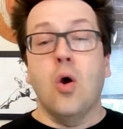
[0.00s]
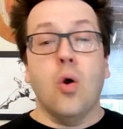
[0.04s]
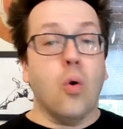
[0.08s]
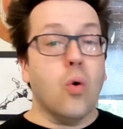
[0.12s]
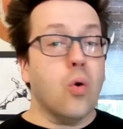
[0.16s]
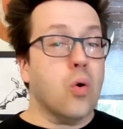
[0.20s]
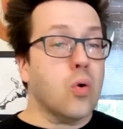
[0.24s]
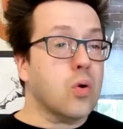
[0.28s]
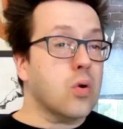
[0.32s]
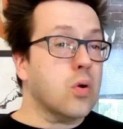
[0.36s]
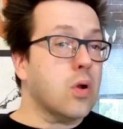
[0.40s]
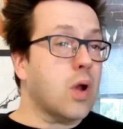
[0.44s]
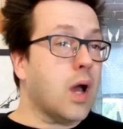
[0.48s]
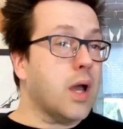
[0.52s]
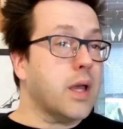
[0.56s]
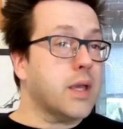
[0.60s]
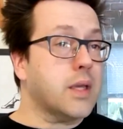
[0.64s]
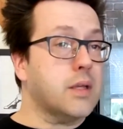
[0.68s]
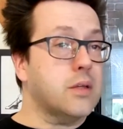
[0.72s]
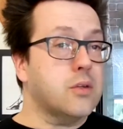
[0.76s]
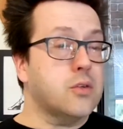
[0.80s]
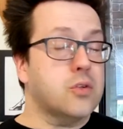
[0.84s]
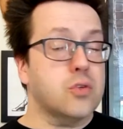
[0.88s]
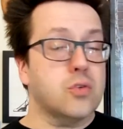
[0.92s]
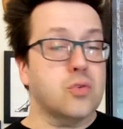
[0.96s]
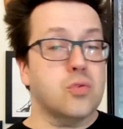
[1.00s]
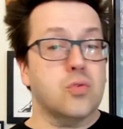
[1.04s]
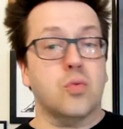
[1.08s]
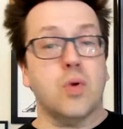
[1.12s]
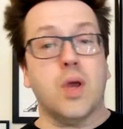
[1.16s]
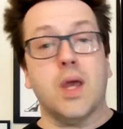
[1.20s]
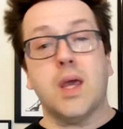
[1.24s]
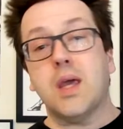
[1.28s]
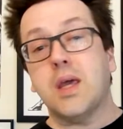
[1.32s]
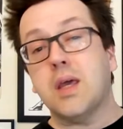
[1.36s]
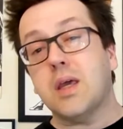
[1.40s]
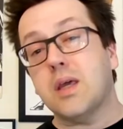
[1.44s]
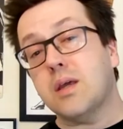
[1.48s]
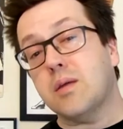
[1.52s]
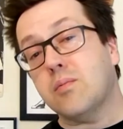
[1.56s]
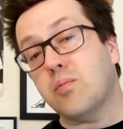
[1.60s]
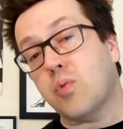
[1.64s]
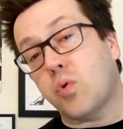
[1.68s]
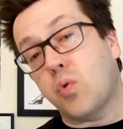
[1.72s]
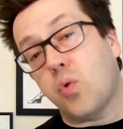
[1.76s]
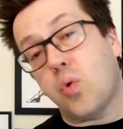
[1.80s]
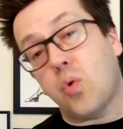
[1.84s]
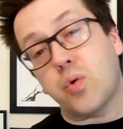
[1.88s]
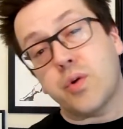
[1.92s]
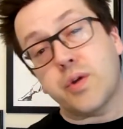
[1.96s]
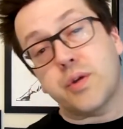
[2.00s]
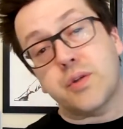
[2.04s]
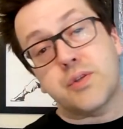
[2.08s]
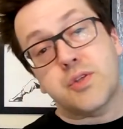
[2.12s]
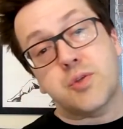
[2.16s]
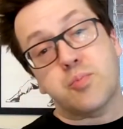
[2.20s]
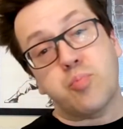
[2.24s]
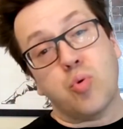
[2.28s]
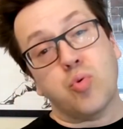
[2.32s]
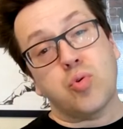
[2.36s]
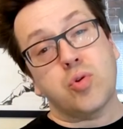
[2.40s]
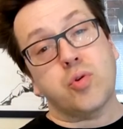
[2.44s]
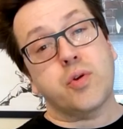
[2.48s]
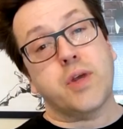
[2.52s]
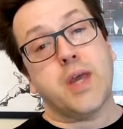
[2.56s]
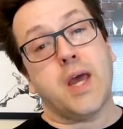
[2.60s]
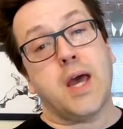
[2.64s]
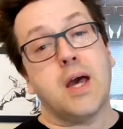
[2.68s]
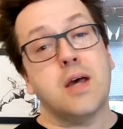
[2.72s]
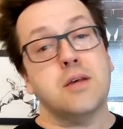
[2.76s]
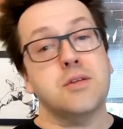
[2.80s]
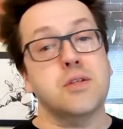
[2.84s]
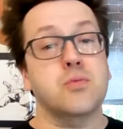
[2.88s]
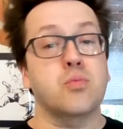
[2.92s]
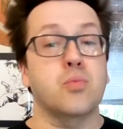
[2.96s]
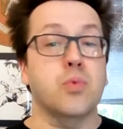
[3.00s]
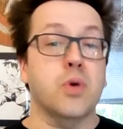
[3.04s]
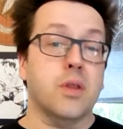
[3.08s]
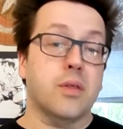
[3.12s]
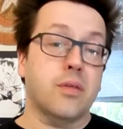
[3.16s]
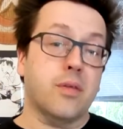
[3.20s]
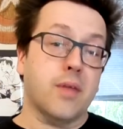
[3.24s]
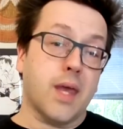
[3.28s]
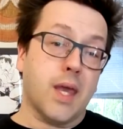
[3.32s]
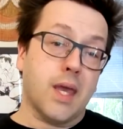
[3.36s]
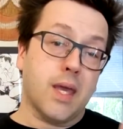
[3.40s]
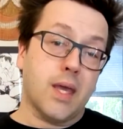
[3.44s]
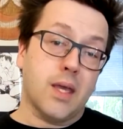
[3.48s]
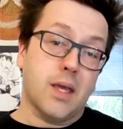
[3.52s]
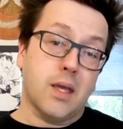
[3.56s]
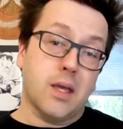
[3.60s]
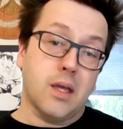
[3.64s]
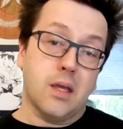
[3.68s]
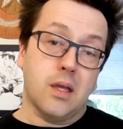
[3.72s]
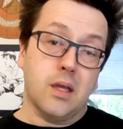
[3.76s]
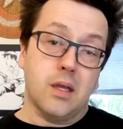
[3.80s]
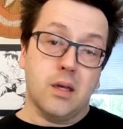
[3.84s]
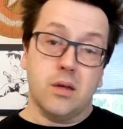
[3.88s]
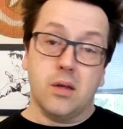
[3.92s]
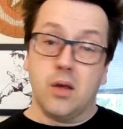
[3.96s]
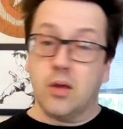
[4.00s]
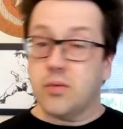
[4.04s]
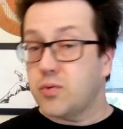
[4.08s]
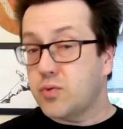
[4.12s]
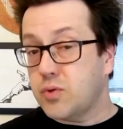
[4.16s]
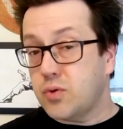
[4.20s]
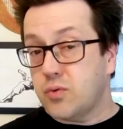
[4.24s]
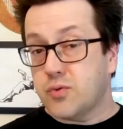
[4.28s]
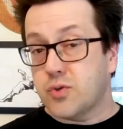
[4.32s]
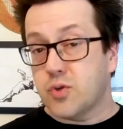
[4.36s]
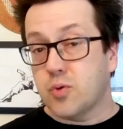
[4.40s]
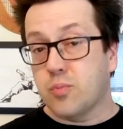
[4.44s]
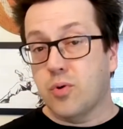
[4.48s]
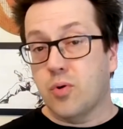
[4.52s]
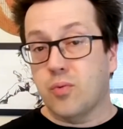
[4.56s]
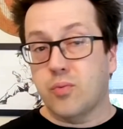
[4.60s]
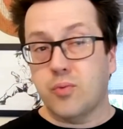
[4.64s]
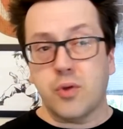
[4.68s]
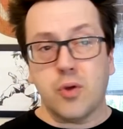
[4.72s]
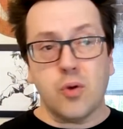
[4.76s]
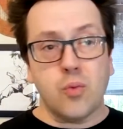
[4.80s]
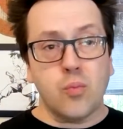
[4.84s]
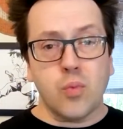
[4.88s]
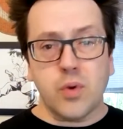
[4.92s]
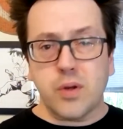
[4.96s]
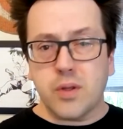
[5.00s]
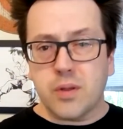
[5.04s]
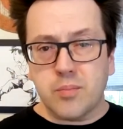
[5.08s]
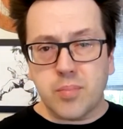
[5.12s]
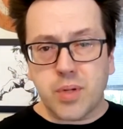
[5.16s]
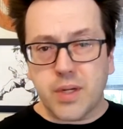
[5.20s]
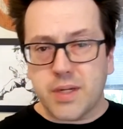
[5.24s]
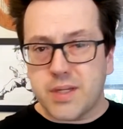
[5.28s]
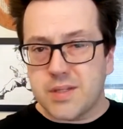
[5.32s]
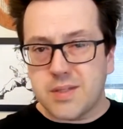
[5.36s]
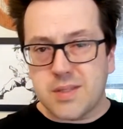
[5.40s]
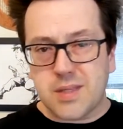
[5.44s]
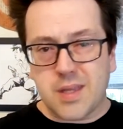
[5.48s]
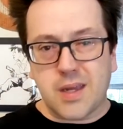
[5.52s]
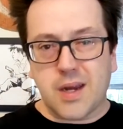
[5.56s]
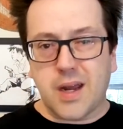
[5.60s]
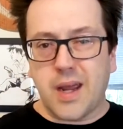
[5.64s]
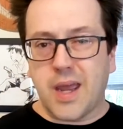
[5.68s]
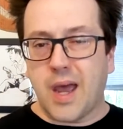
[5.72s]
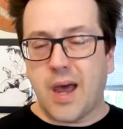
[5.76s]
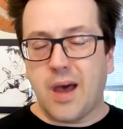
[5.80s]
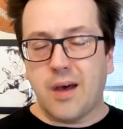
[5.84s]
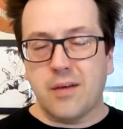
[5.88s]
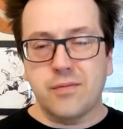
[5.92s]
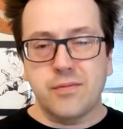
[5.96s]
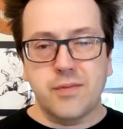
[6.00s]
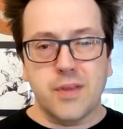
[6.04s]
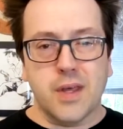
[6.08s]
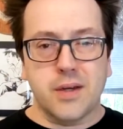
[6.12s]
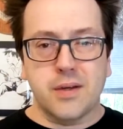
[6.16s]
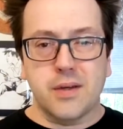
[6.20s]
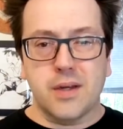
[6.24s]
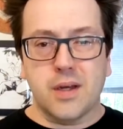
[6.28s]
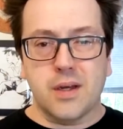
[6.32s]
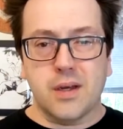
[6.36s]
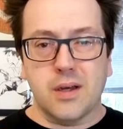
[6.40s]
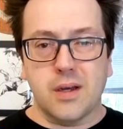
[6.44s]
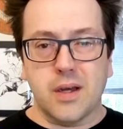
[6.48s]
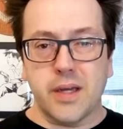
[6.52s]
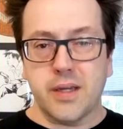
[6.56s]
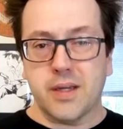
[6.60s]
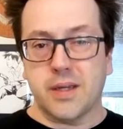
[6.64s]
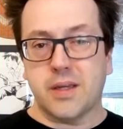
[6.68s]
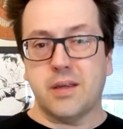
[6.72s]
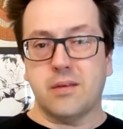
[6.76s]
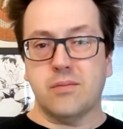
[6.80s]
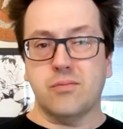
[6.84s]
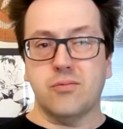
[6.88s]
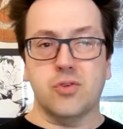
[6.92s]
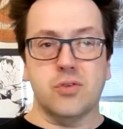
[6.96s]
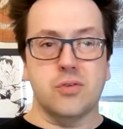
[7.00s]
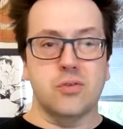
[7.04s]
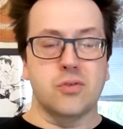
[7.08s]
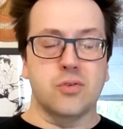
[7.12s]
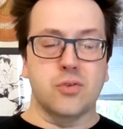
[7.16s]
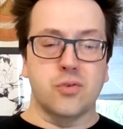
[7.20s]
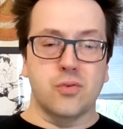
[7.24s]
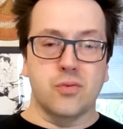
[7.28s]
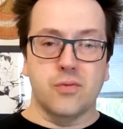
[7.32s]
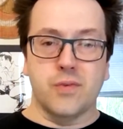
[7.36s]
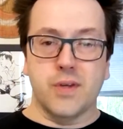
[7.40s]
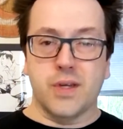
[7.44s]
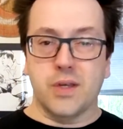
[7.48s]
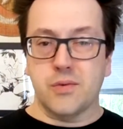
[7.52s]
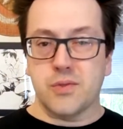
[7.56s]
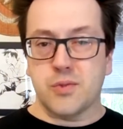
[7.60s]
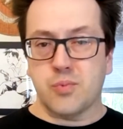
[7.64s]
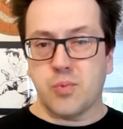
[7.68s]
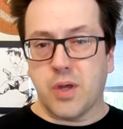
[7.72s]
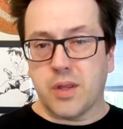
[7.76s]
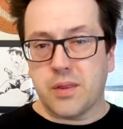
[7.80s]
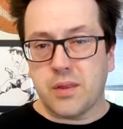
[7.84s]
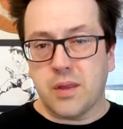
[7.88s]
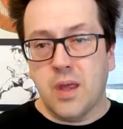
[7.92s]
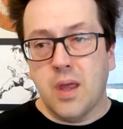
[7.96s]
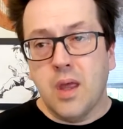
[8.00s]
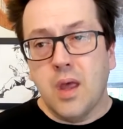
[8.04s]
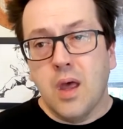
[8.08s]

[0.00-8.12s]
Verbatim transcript: Or I can do a recorded spoiler cast with another YouTuber, you know, one of the buddies that I have that I do videos with.